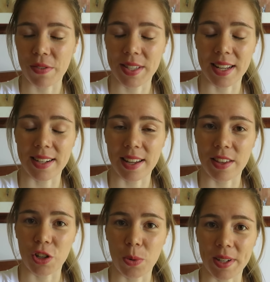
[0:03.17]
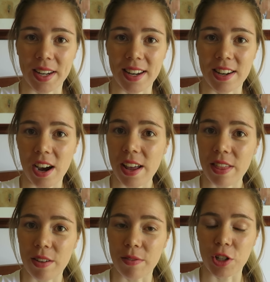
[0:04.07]
of Sunday the
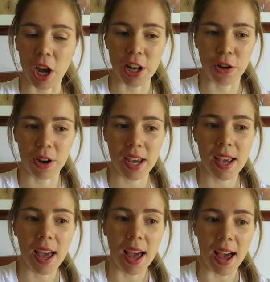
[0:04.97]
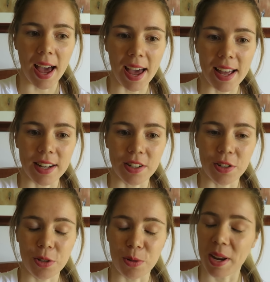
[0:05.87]
29th of January and
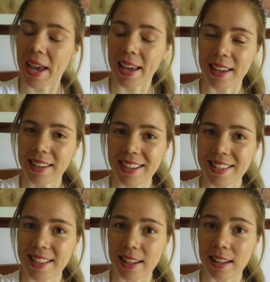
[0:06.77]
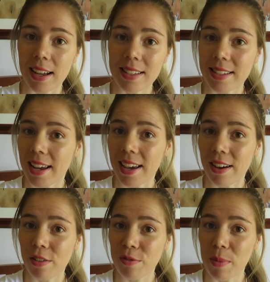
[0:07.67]
today is the last day
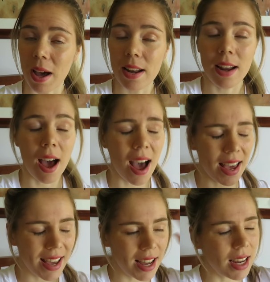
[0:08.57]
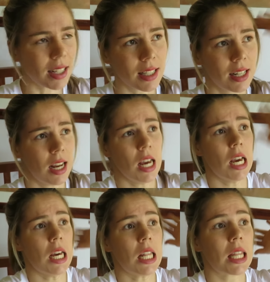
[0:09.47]
of my diet.
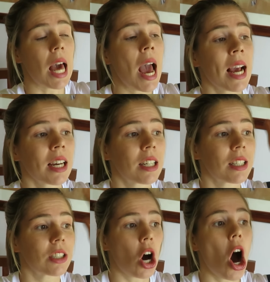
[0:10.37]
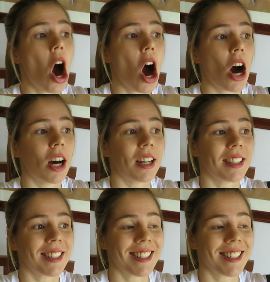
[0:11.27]
Thank God!